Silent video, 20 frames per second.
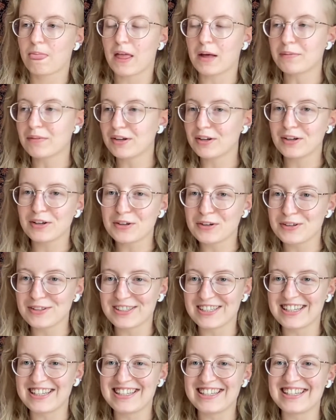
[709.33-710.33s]
I'm not going to go
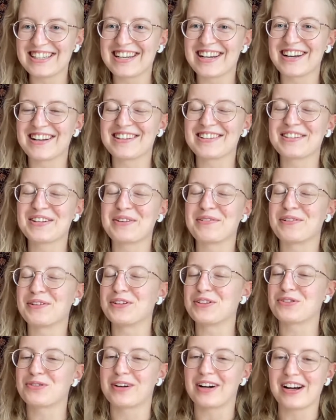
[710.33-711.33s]
into the details of all
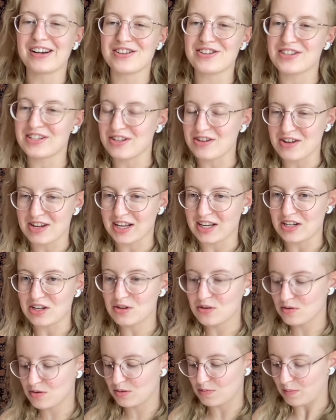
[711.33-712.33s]
the strategies that you can
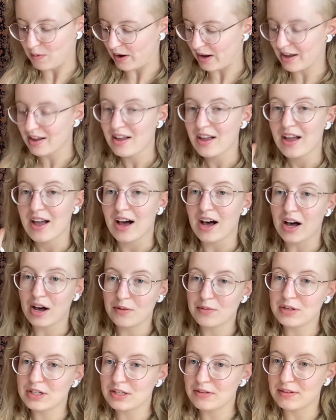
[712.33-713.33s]
use, but I
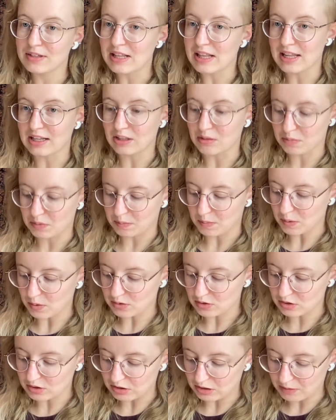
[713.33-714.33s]
really, really like the
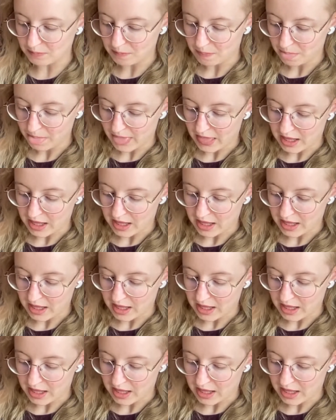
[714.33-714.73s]
proposal.